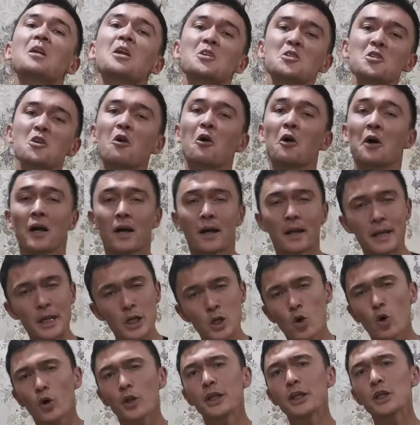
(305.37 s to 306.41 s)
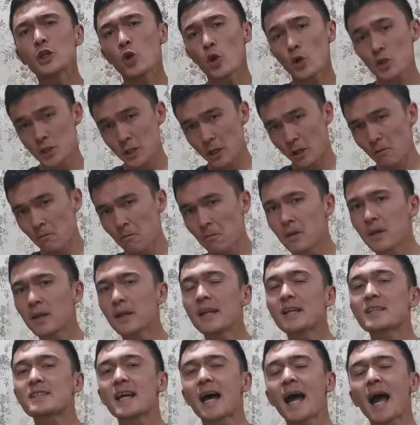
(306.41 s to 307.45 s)
So, recording yourself
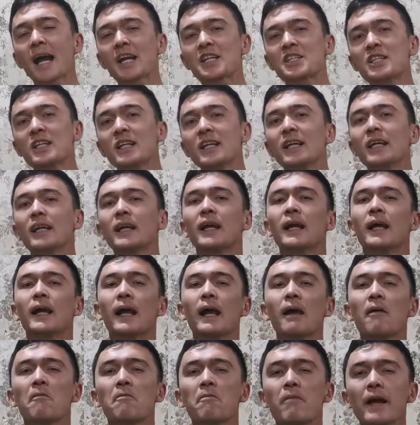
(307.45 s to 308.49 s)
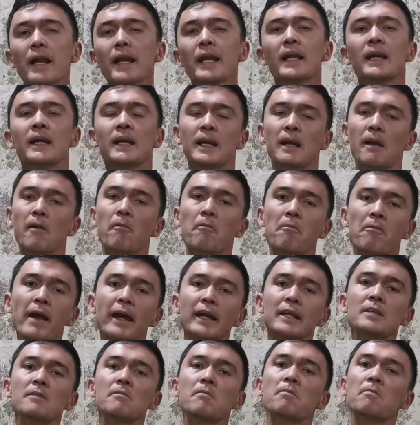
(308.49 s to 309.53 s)
is actually a very
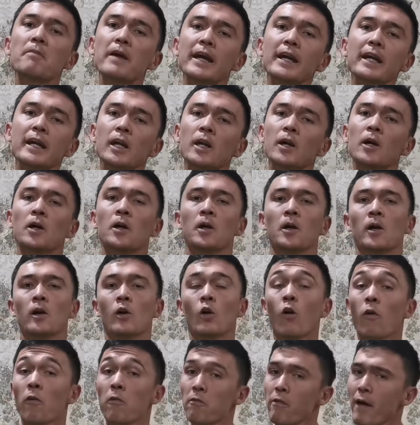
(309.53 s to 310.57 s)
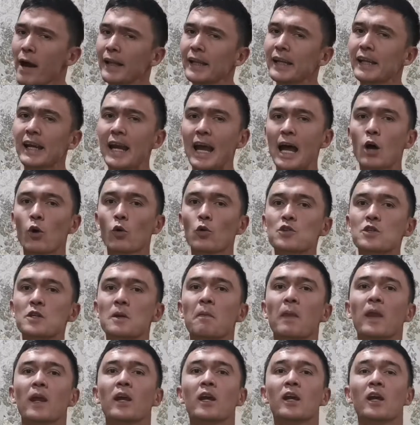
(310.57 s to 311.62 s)
effective way of finding out
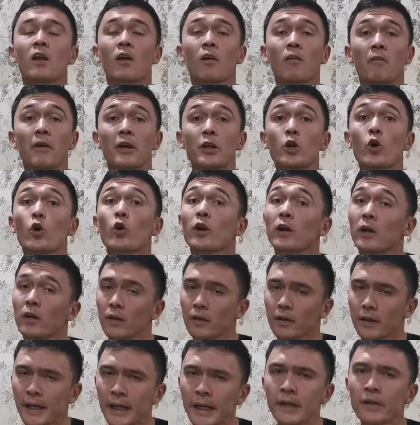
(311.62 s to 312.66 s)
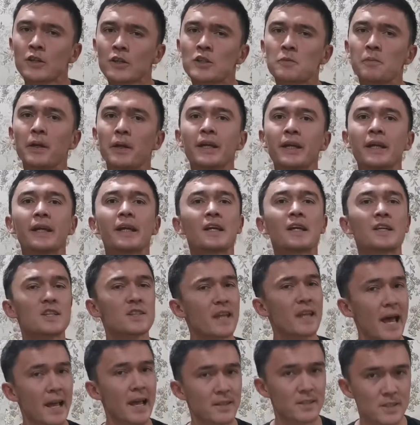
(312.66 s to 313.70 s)
where your English speaking
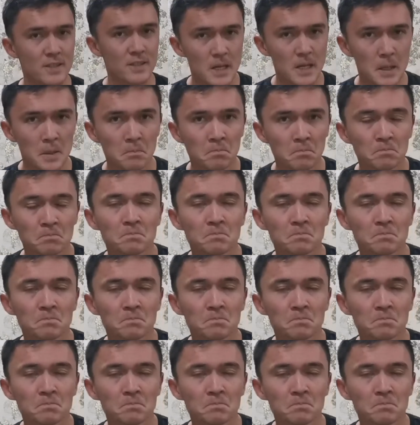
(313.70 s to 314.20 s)
stands.